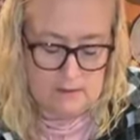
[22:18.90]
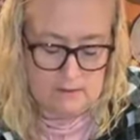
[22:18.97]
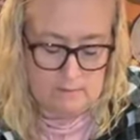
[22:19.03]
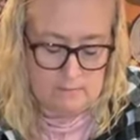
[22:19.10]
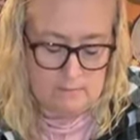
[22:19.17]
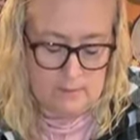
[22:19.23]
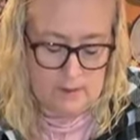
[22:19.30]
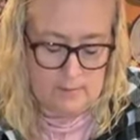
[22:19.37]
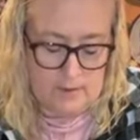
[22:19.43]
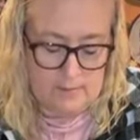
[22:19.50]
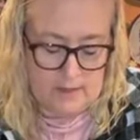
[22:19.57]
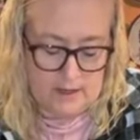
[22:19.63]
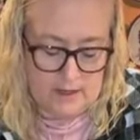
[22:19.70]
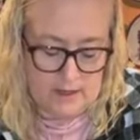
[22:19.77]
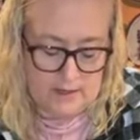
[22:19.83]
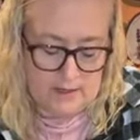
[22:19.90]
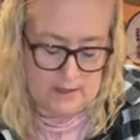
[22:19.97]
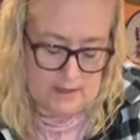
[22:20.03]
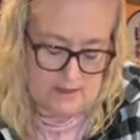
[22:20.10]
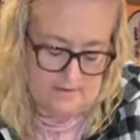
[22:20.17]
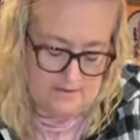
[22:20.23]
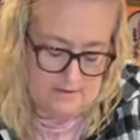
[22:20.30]
Well, maybe I'm going to cut
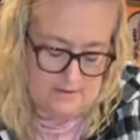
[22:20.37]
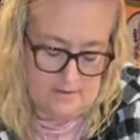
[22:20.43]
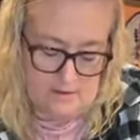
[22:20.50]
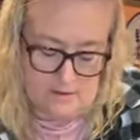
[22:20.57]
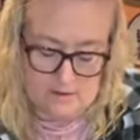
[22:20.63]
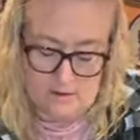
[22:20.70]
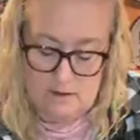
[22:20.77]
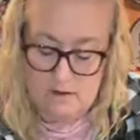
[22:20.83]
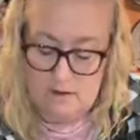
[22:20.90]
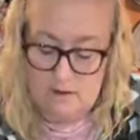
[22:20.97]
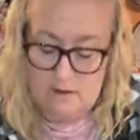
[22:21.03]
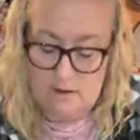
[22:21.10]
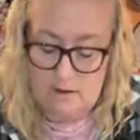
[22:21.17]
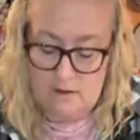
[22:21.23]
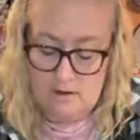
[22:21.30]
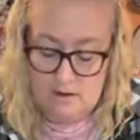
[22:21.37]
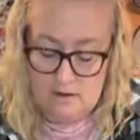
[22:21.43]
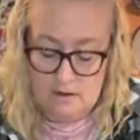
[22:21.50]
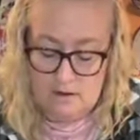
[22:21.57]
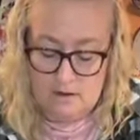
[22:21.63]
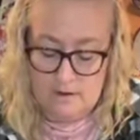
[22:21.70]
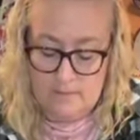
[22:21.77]
that off. There
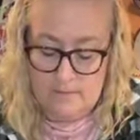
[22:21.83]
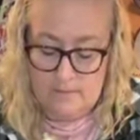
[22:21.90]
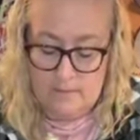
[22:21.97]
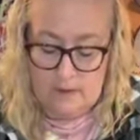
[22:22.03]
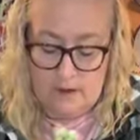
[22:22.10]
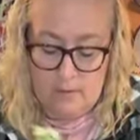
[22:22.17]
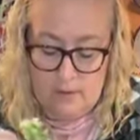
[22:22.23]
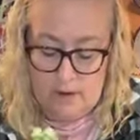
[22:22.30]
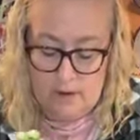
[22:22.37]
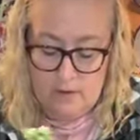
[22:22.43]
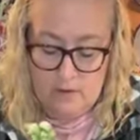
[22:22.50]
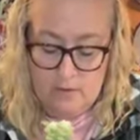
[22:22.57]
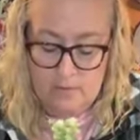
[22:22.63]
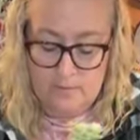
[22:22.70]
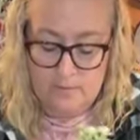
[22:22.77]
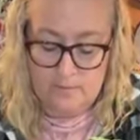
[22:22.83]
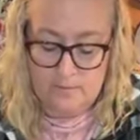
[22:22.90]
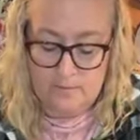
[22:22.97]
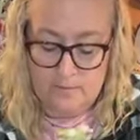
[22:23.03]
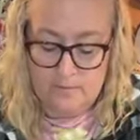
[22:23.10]
we go.